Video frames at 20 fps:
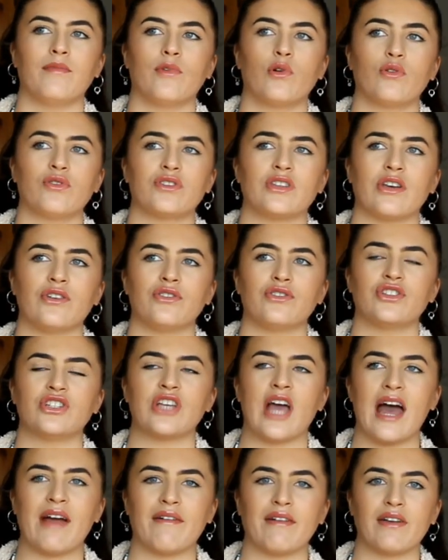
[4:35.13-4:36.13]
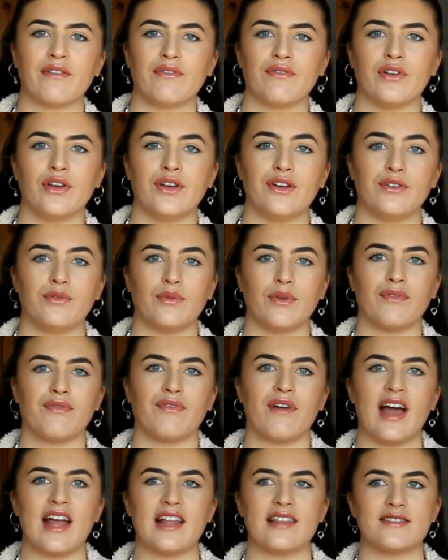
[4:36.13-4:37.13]
Also sharing food with
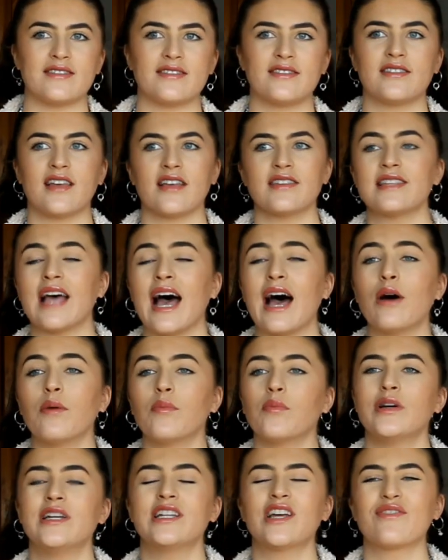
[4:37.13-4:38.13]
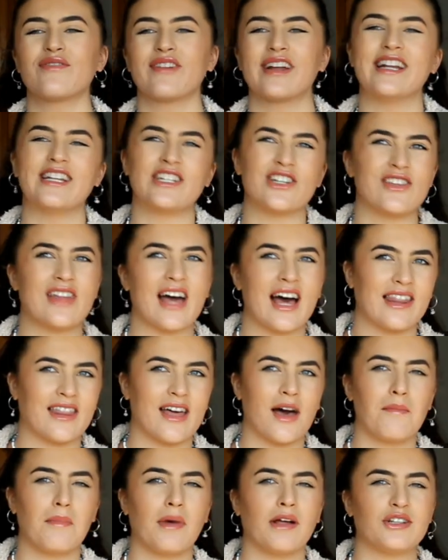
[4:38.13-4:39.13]
friends does help. We don't really do that
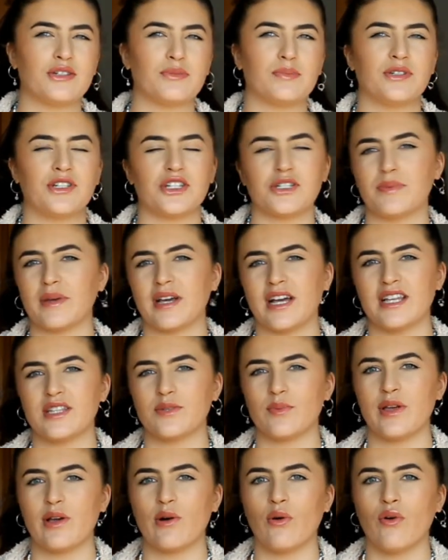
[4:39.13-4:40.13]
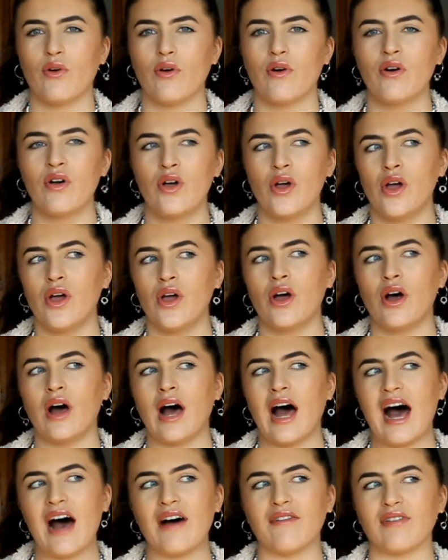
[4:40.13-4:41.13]
much just because we all
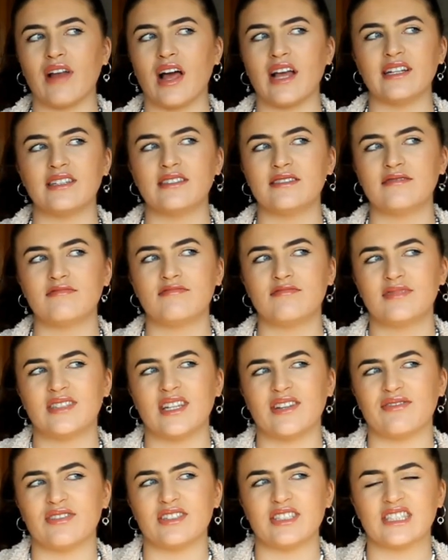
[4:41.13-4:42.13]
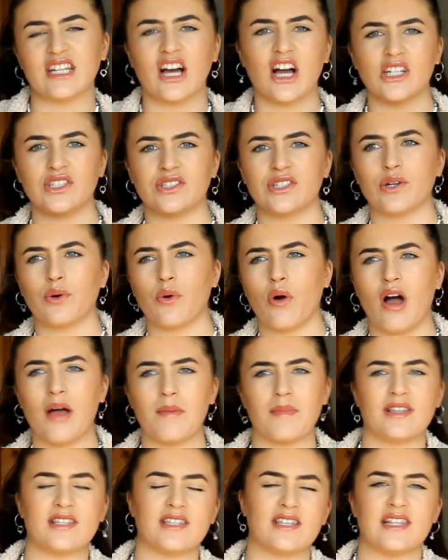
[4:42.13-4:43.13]
have like different dietary
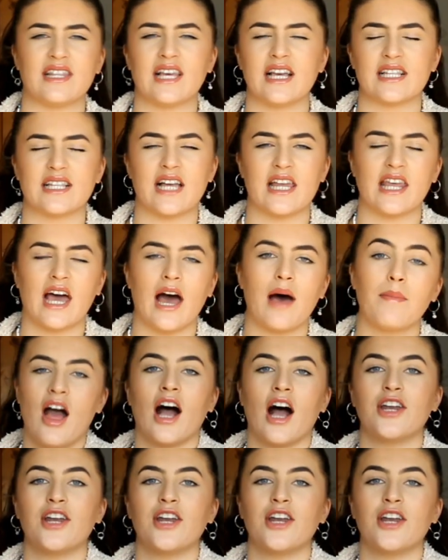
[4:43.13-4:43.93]
requirements and things like that.